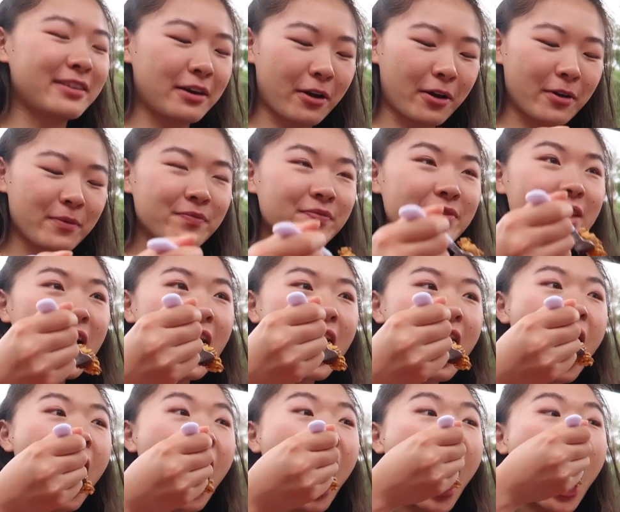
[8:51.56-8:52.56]
So.
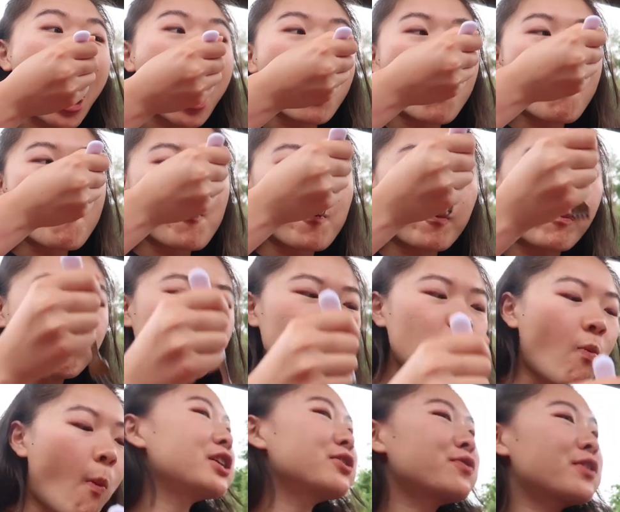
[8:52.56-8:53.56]
Mm.
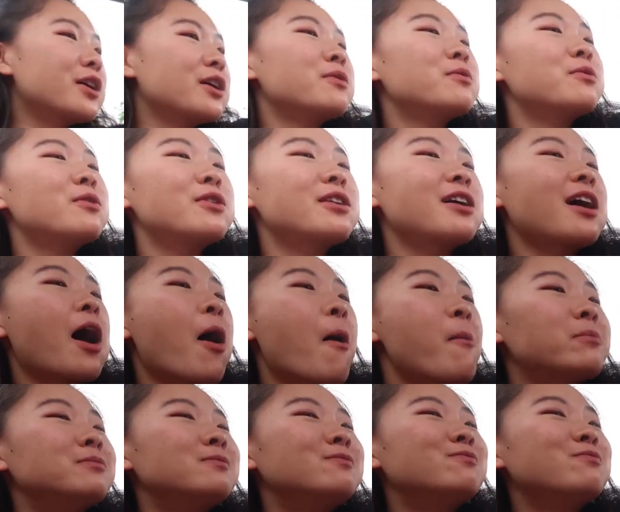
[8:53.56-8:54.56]
Cheers for our
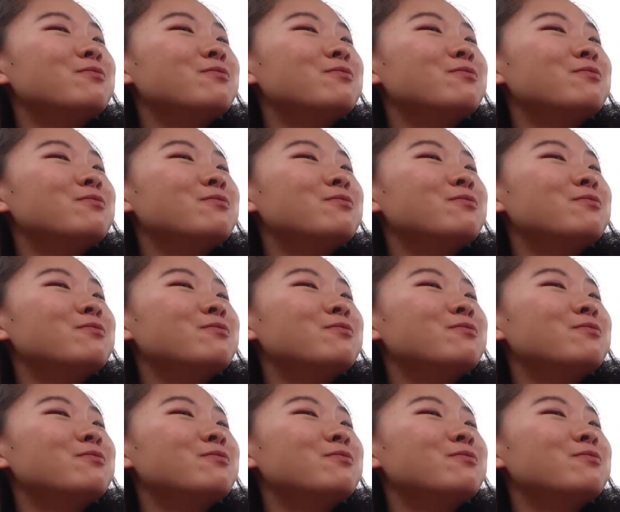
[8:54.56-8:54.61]
water.